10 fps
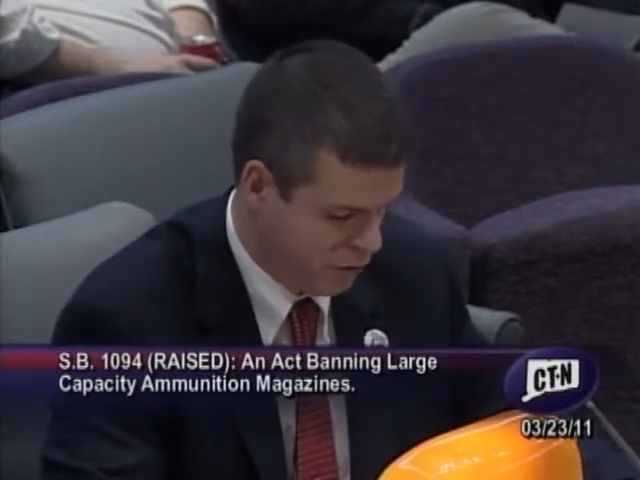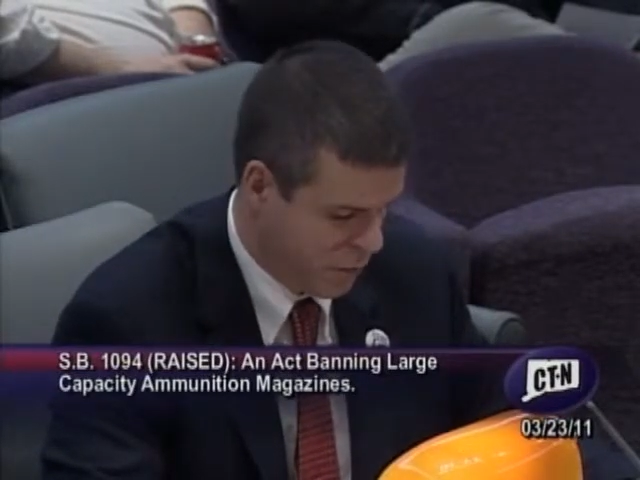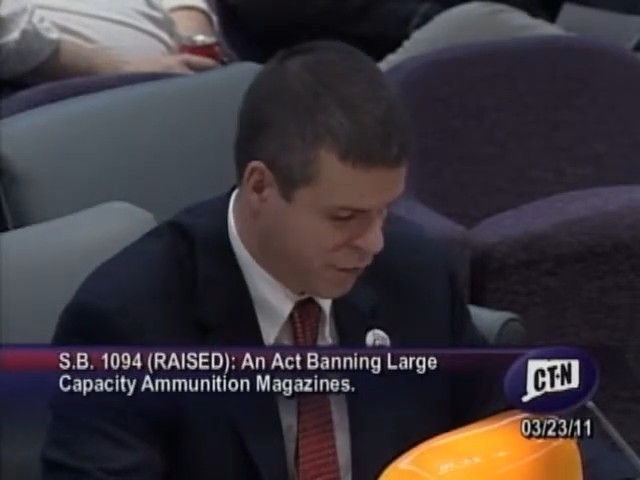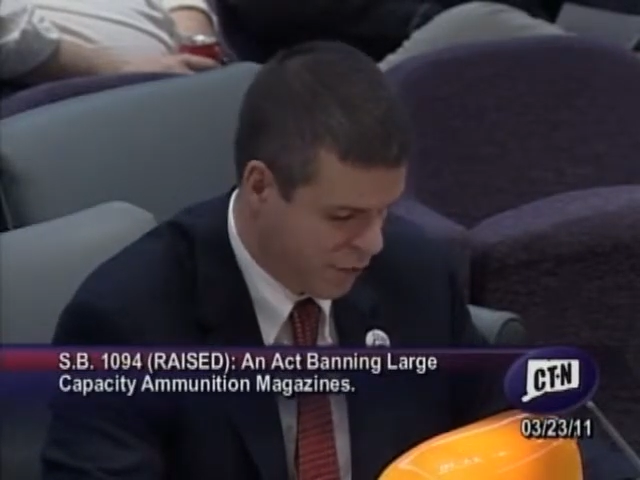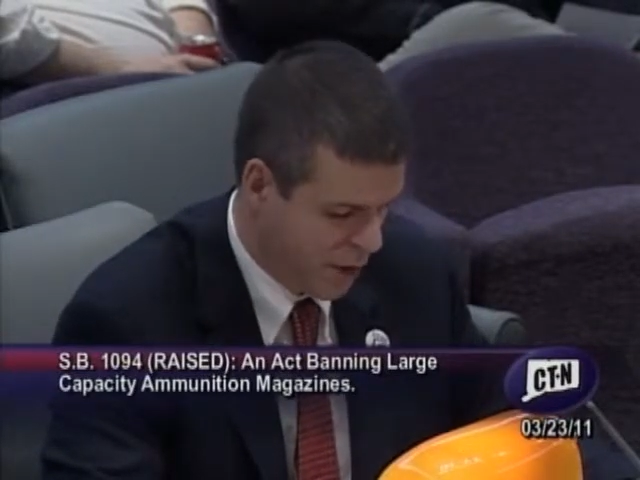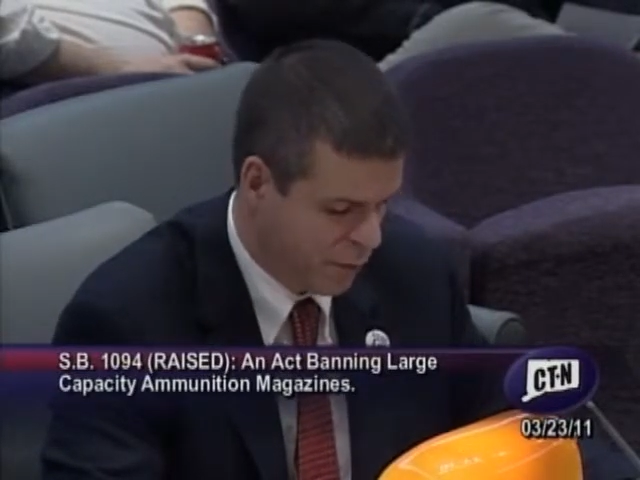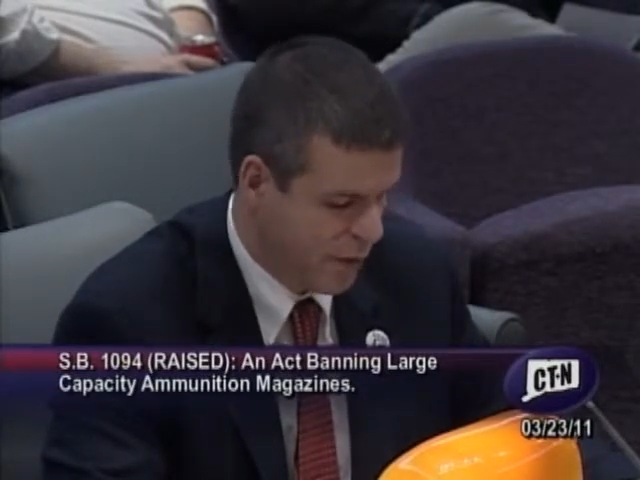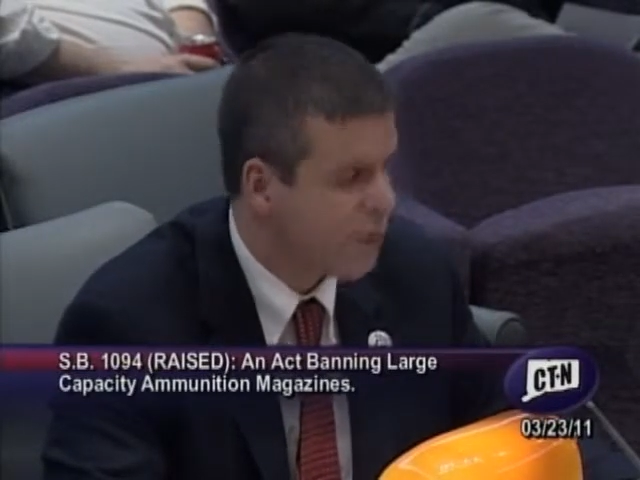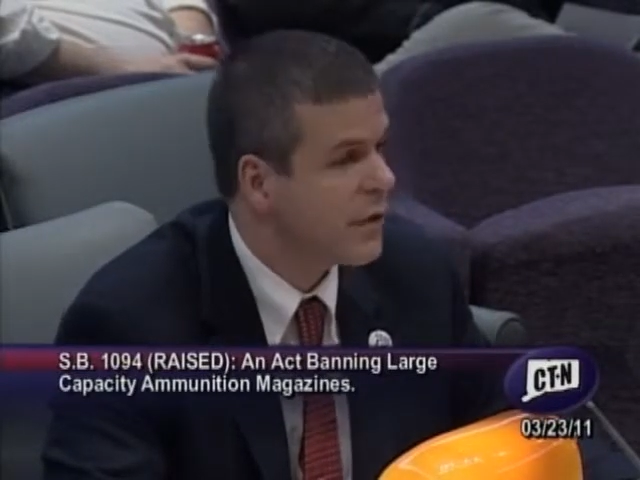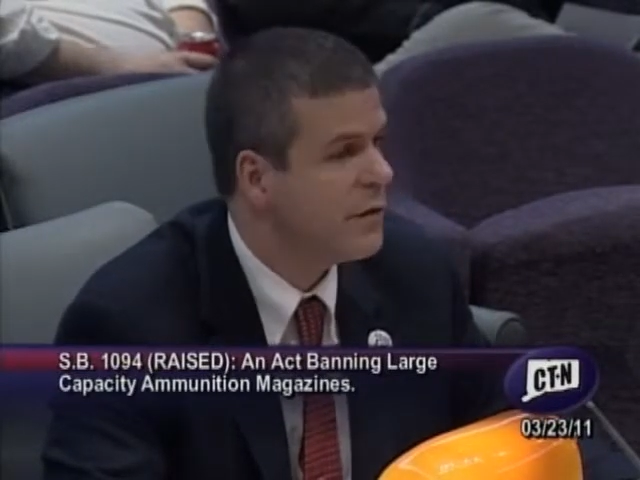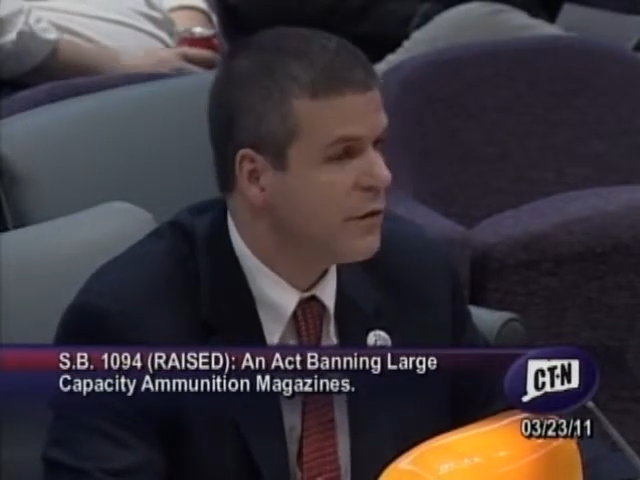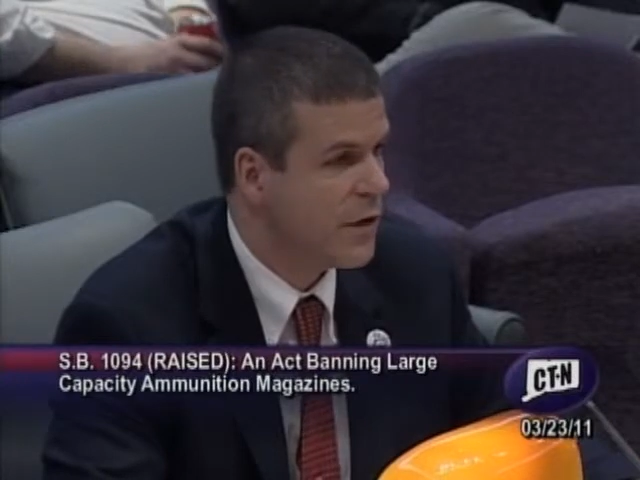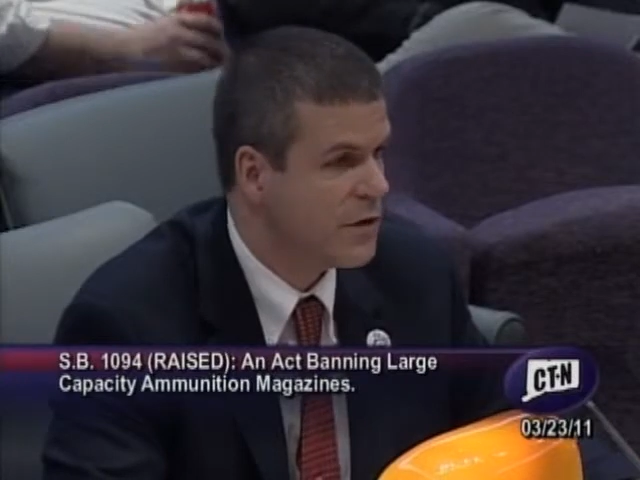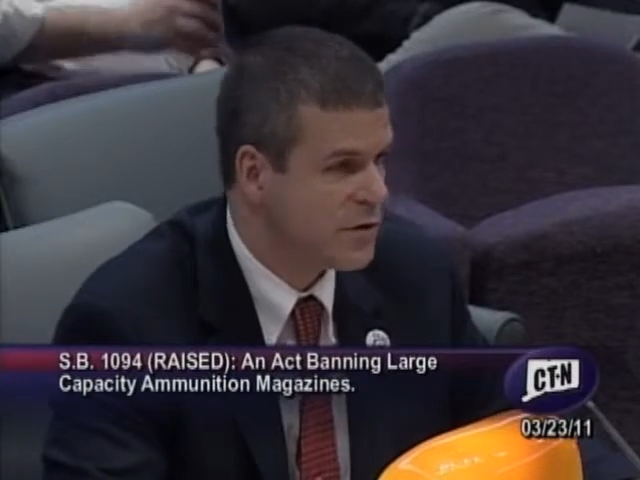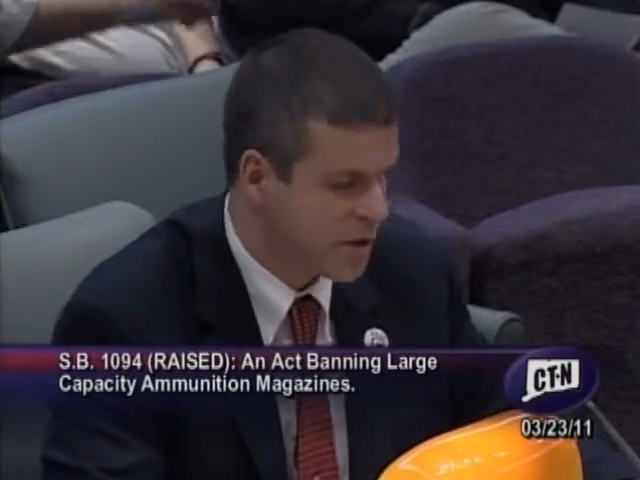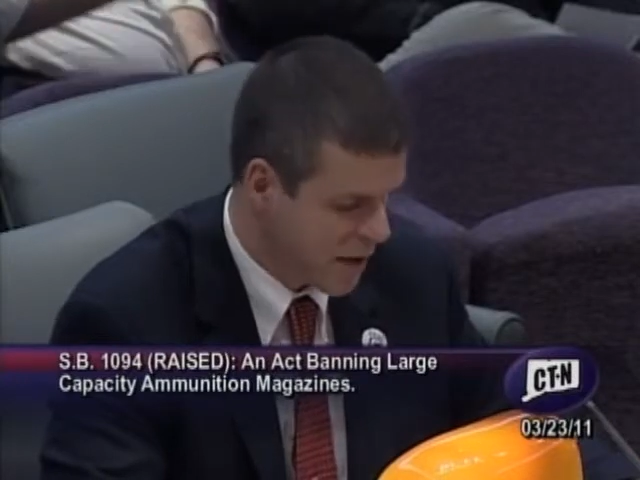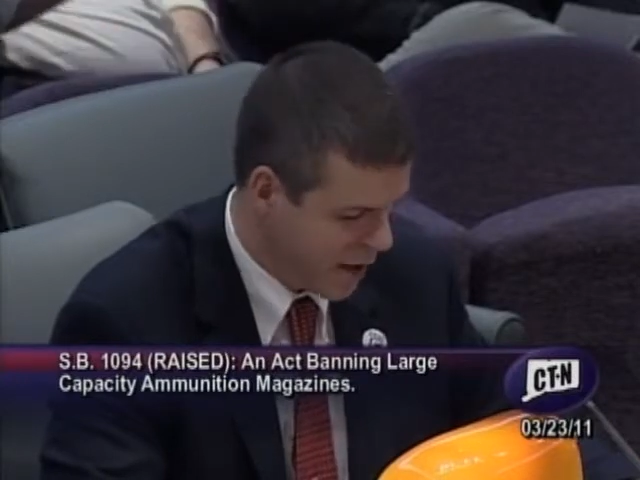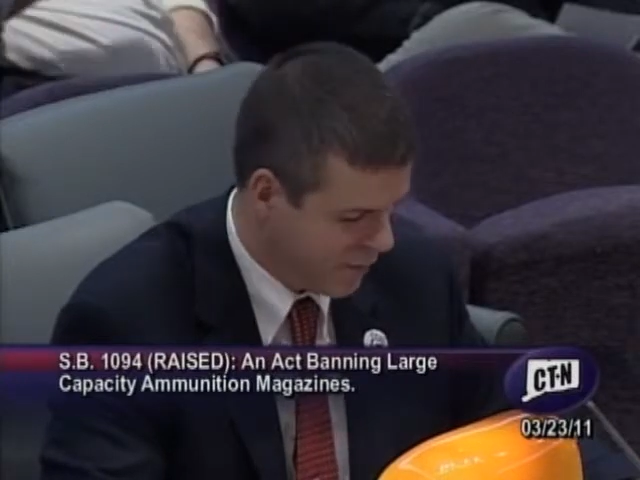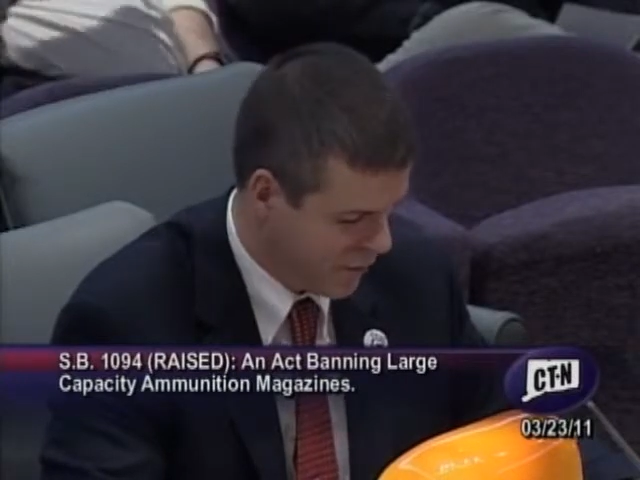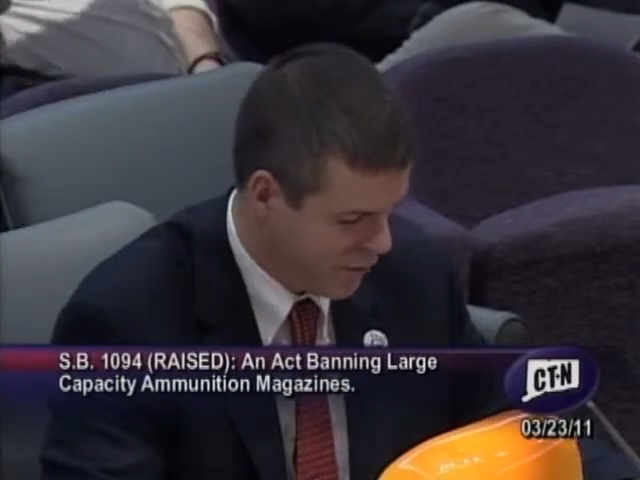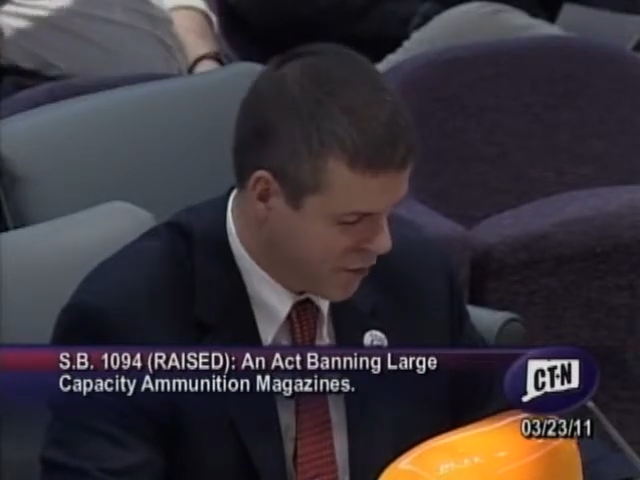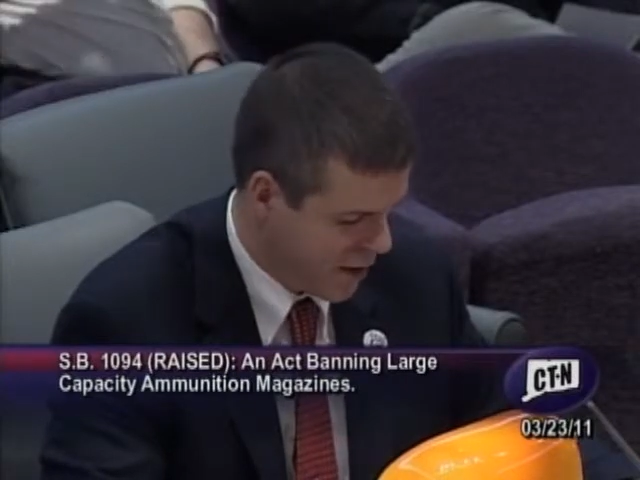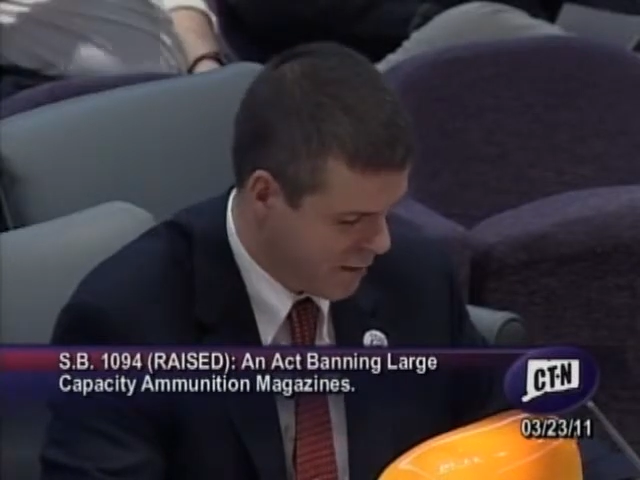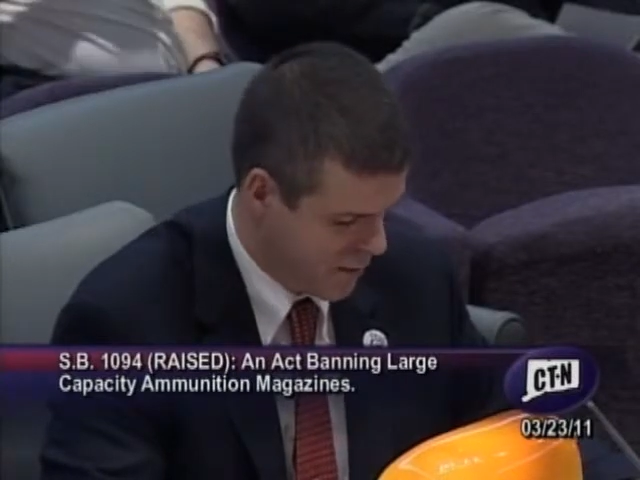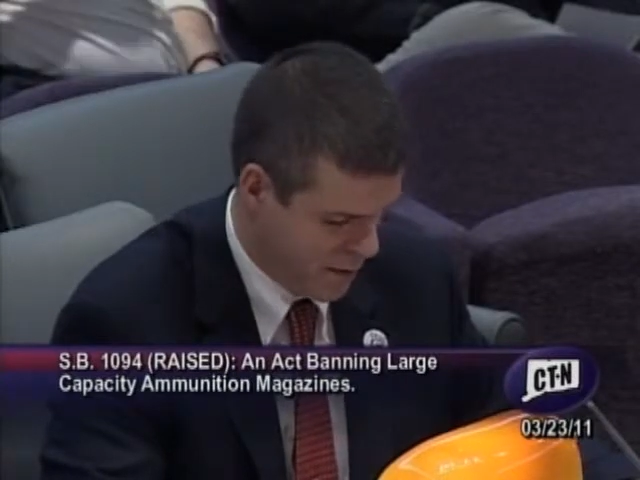most likely will never even face an attack of this type.